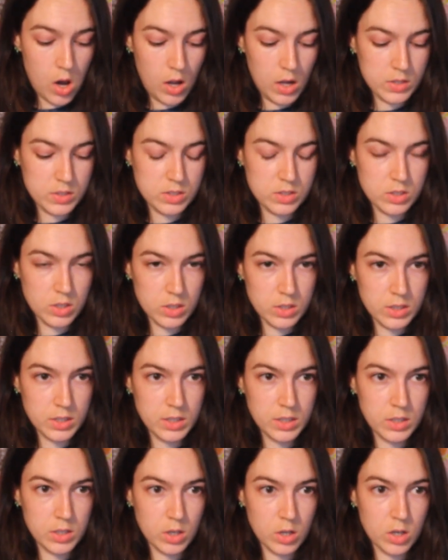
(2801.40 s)

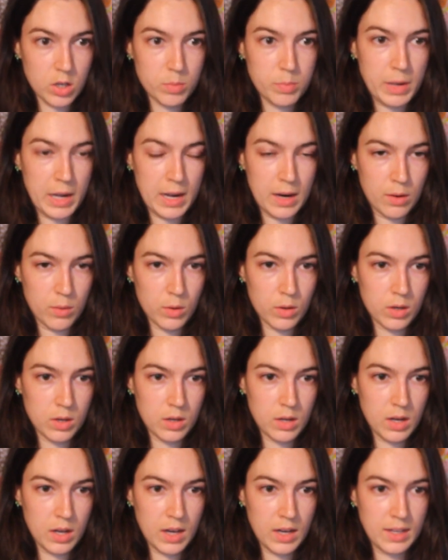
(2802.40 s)
asserted her
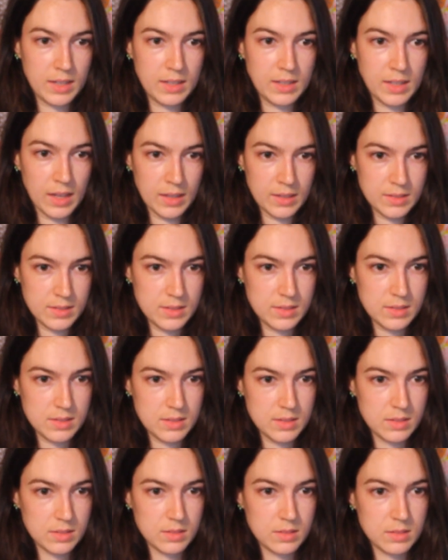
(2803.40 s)
power
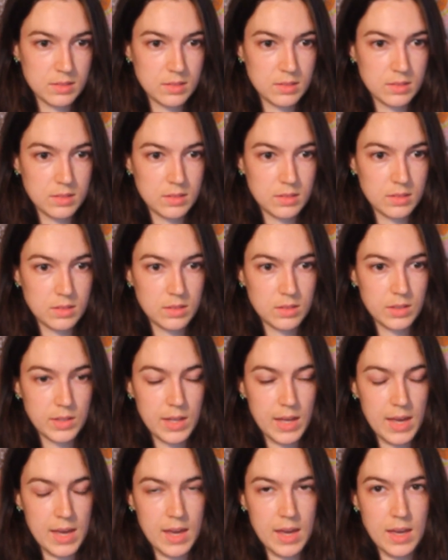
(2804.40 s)
against
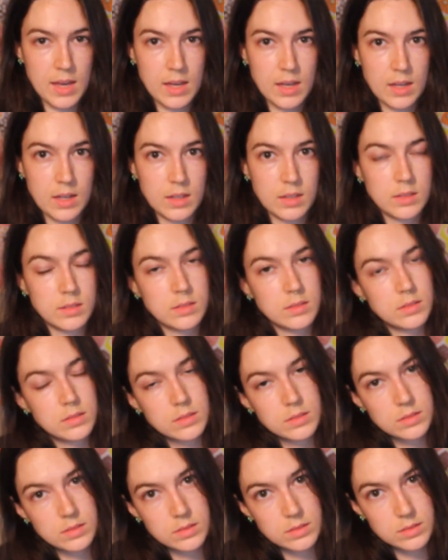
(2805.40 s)
a
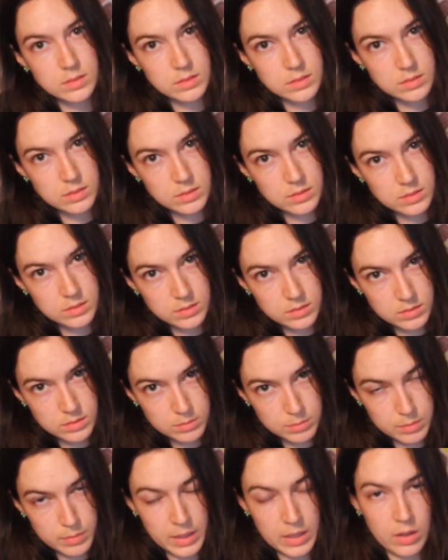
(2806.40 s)

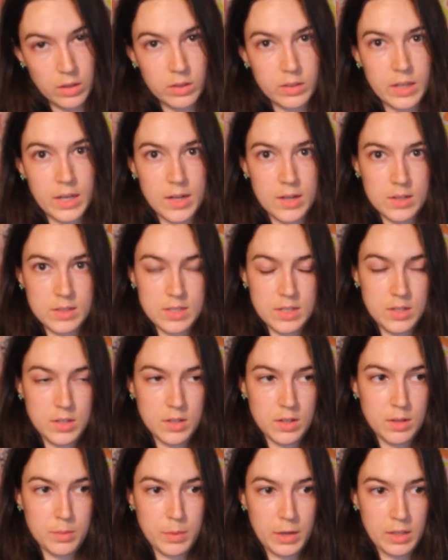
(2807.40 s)
male
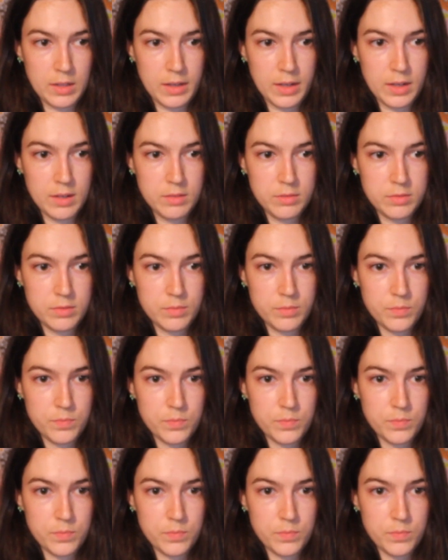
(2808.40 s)
caretaker in my life